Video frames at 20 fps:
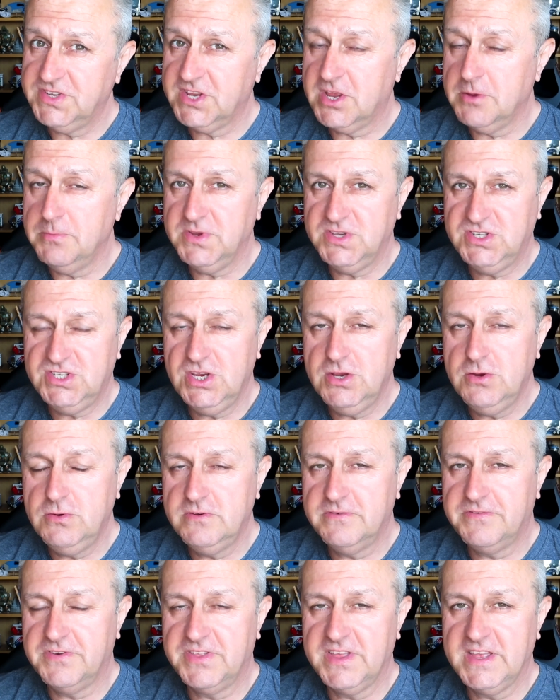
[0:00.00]
It can be
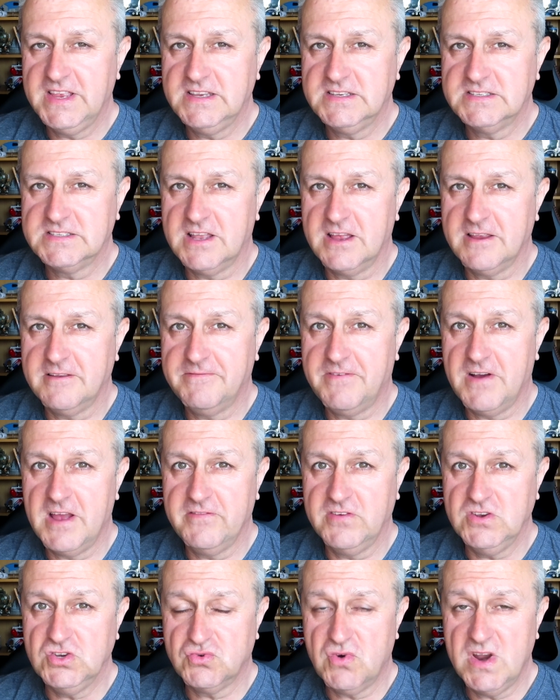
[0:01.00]
tuned for things like
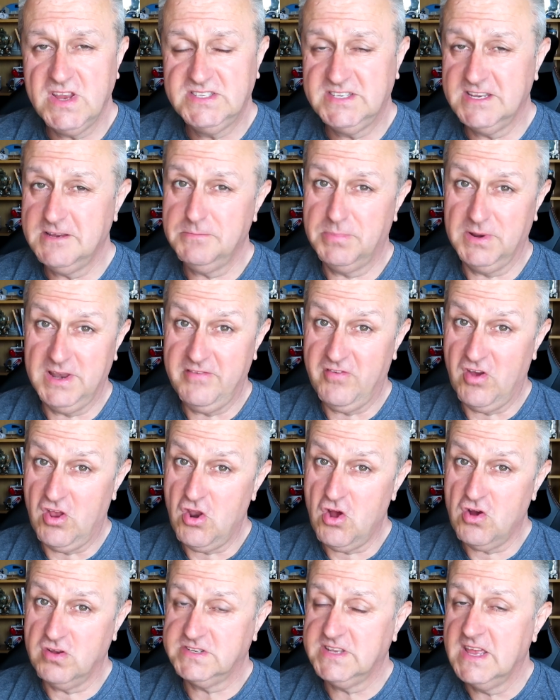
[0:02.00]
5-inch racing, believe it or
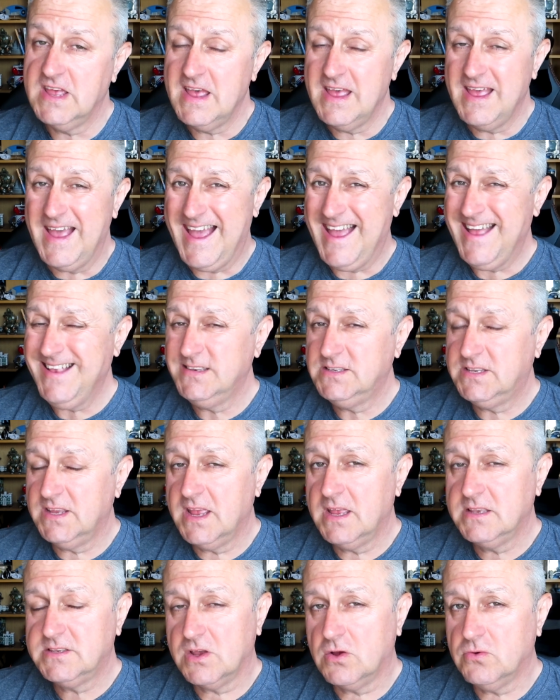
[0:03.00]
not, and
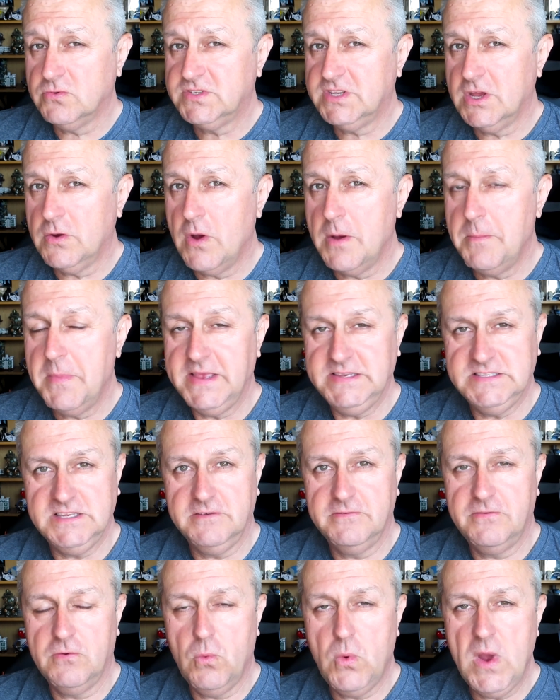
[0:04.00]
it's also
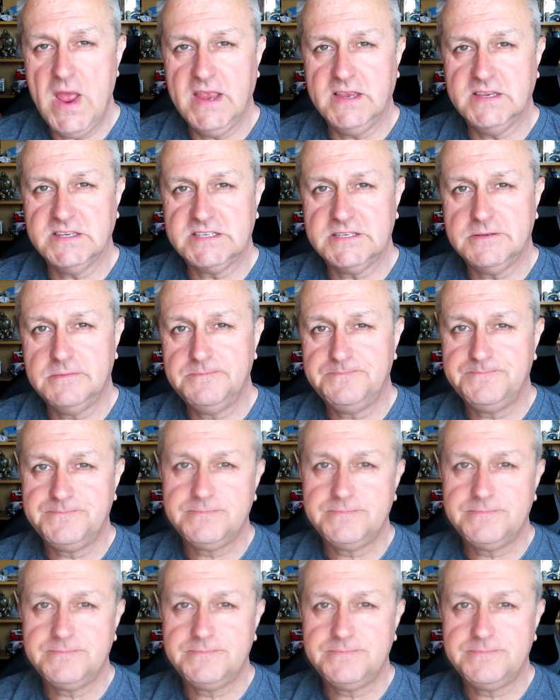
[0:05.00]
amazing for wings.